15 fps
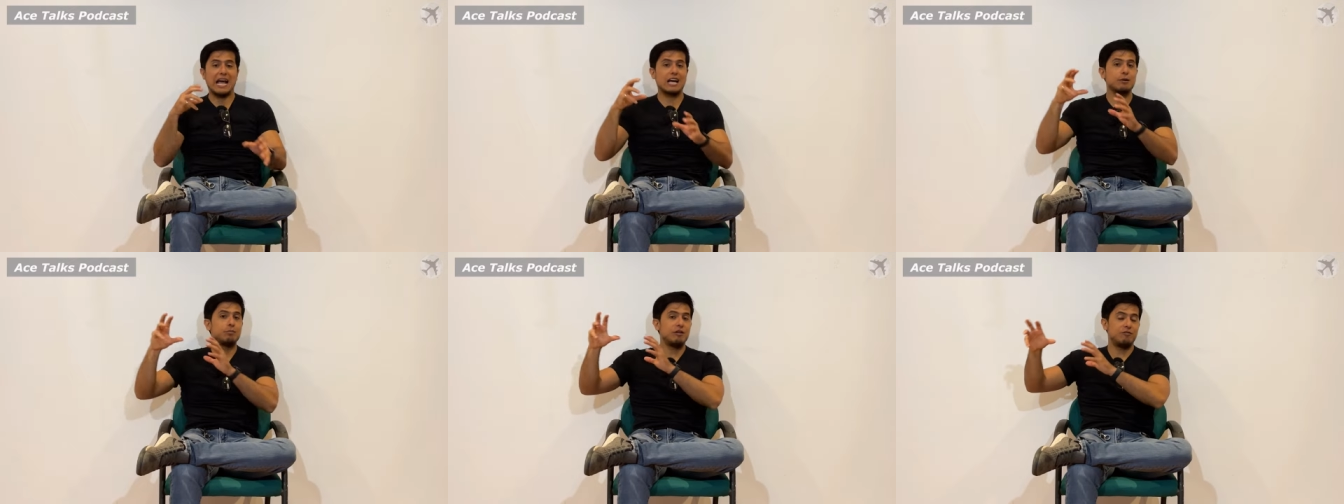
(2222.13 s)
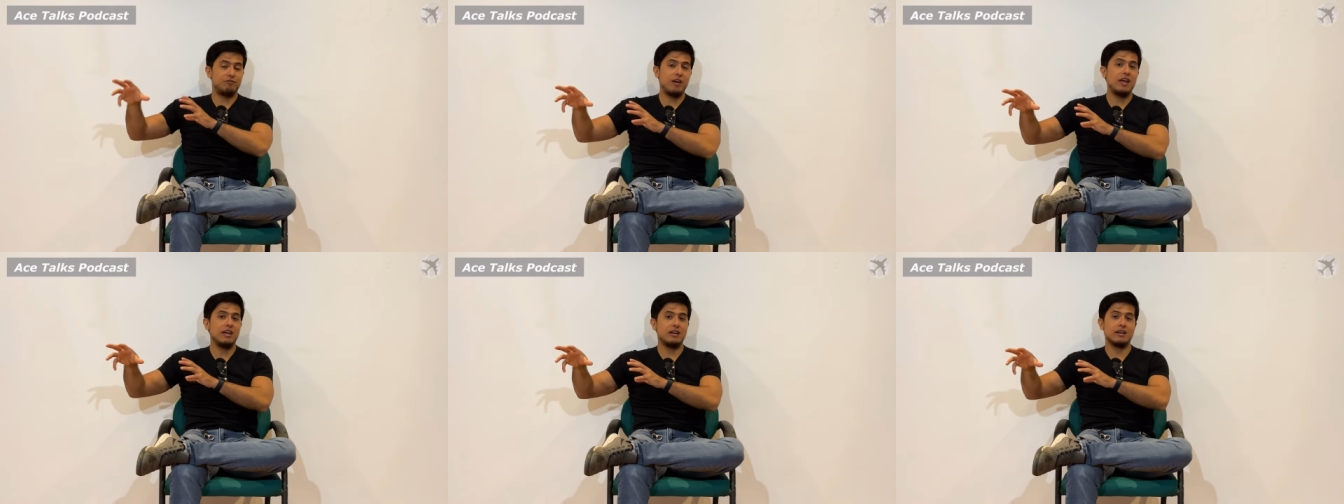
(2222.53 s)
could be
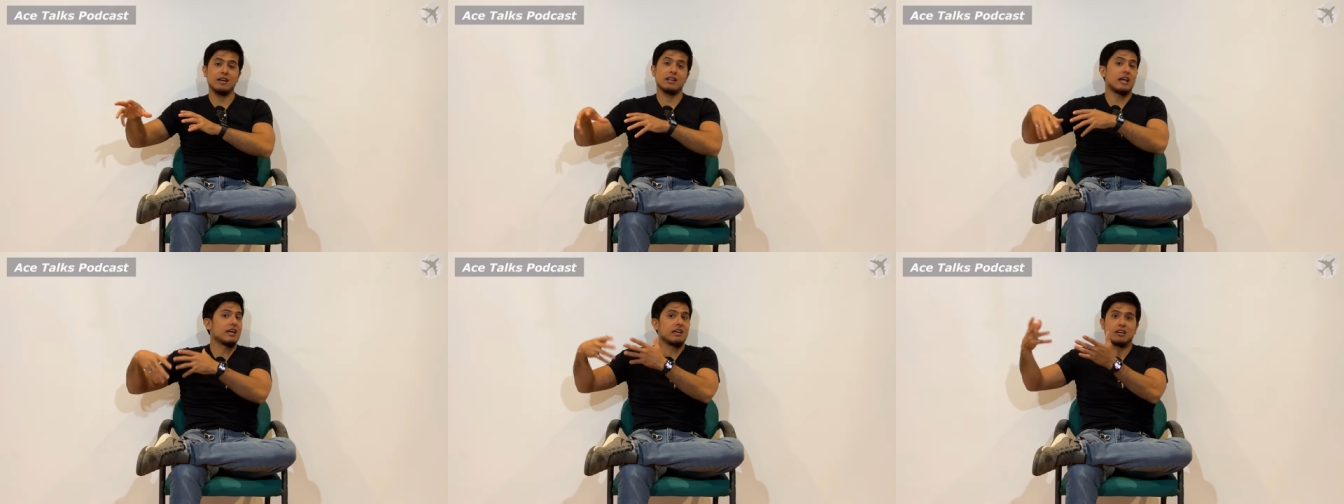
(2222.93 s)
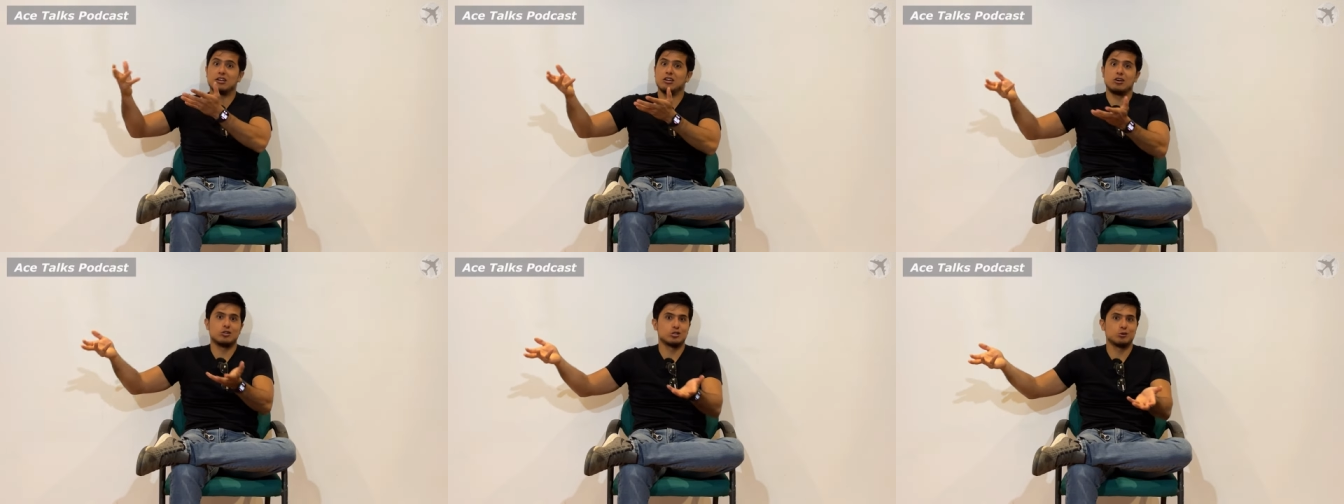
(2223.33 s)
fake, like it could
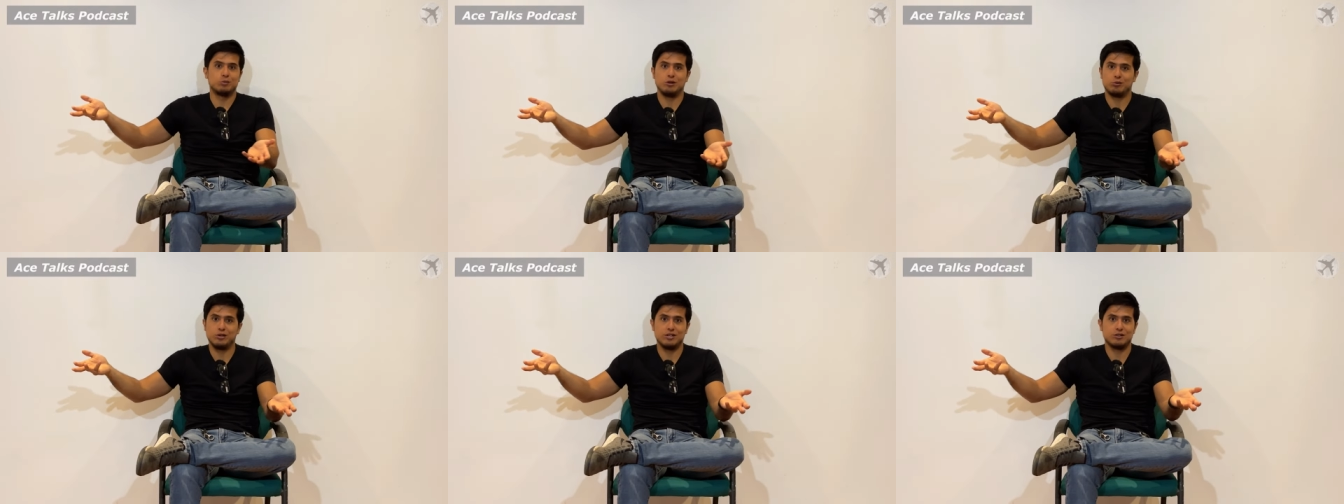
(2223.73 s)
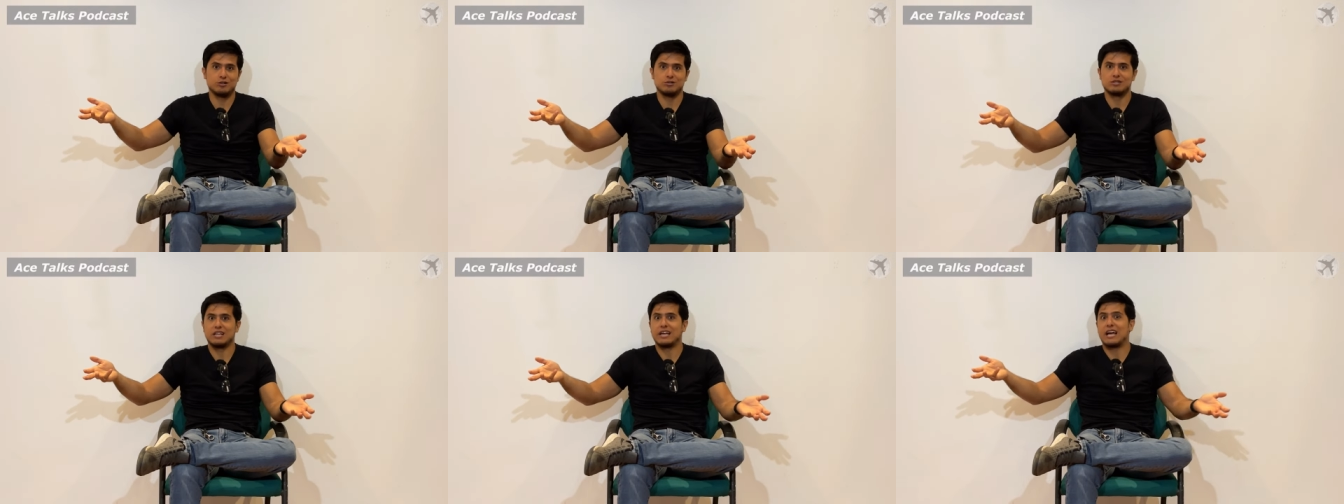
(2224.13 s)
also be real.
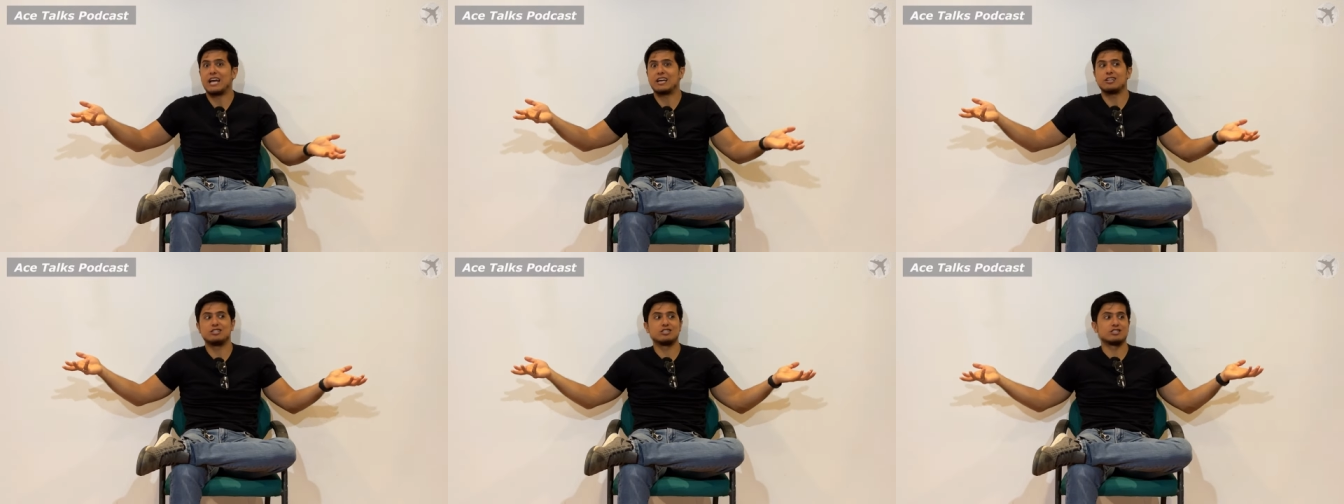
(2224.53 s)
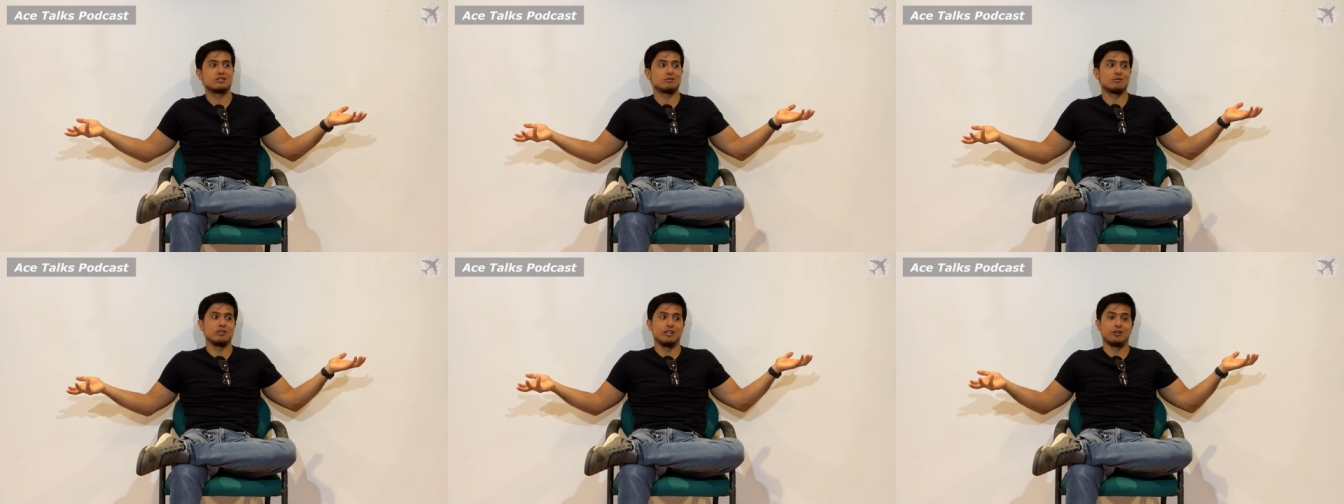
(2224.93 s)
Like I could
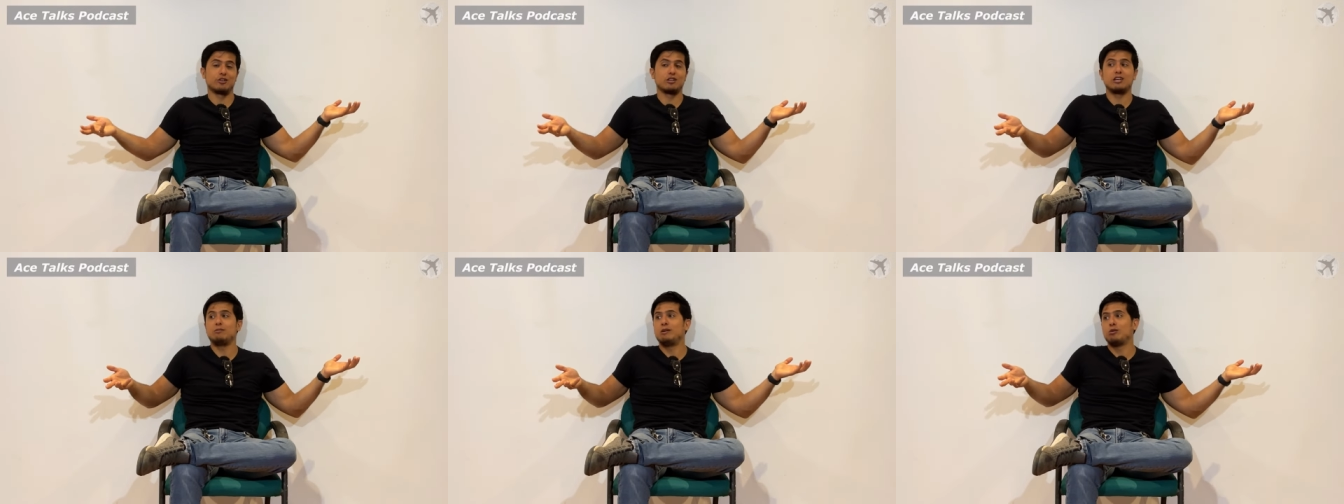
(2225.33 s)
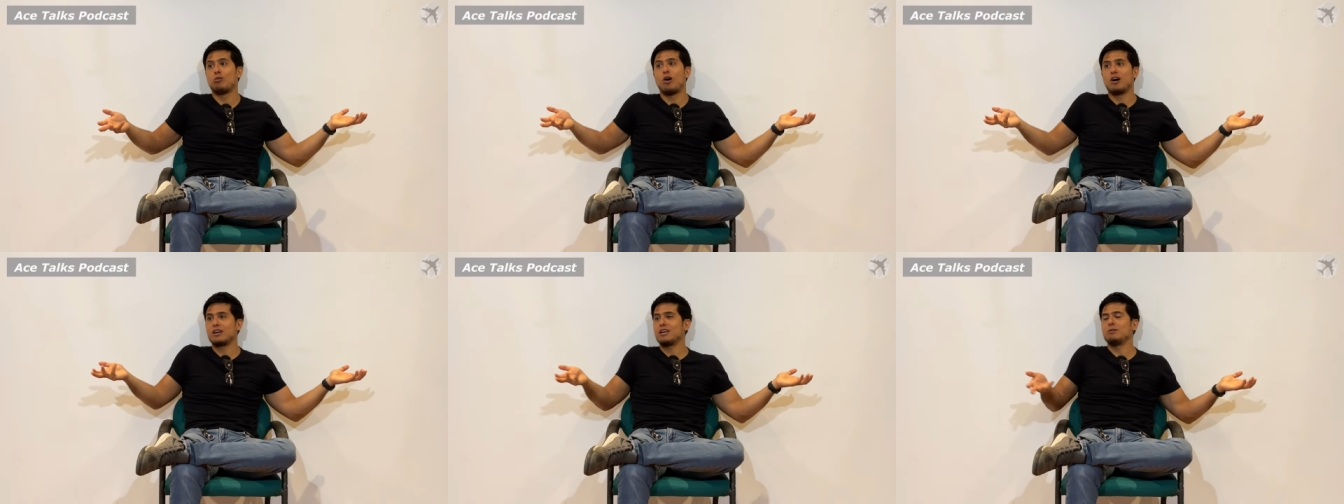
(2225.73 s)
just literally be
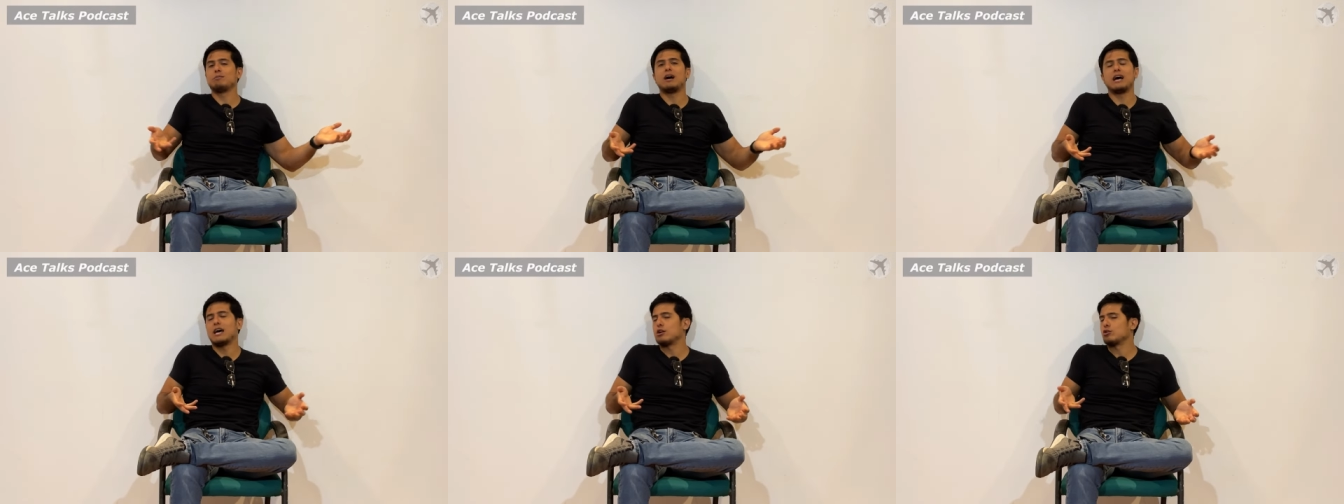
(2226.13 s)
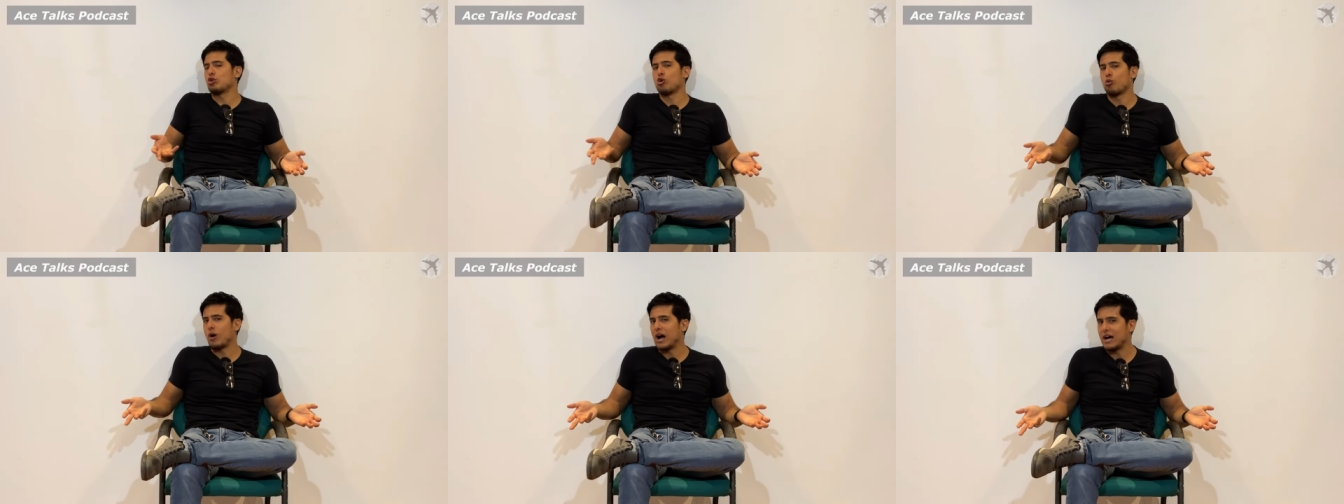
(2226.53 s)
walking by, I don't know
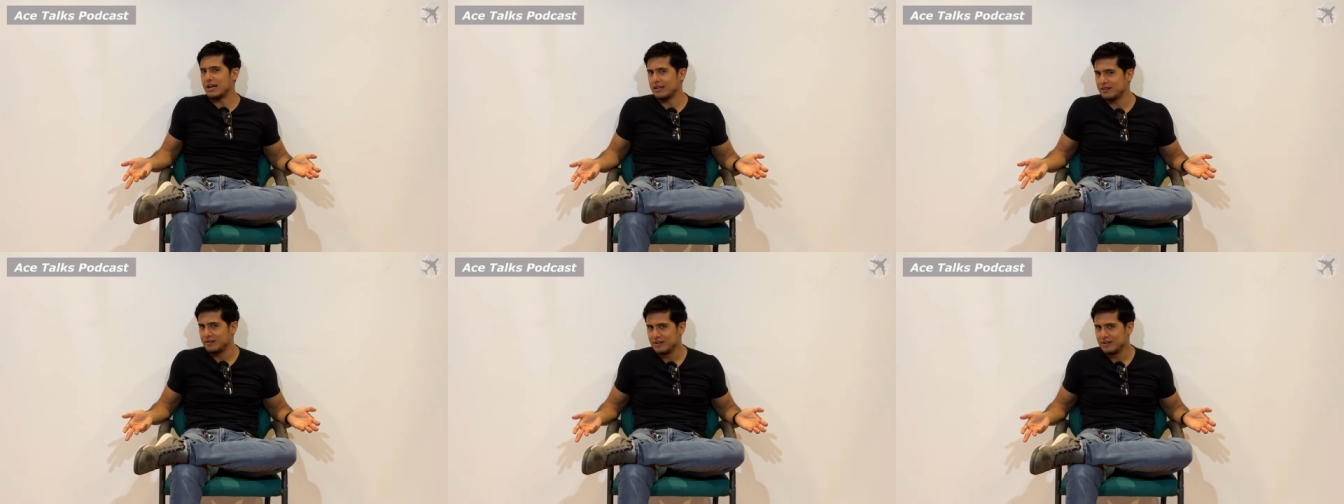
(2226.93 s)
why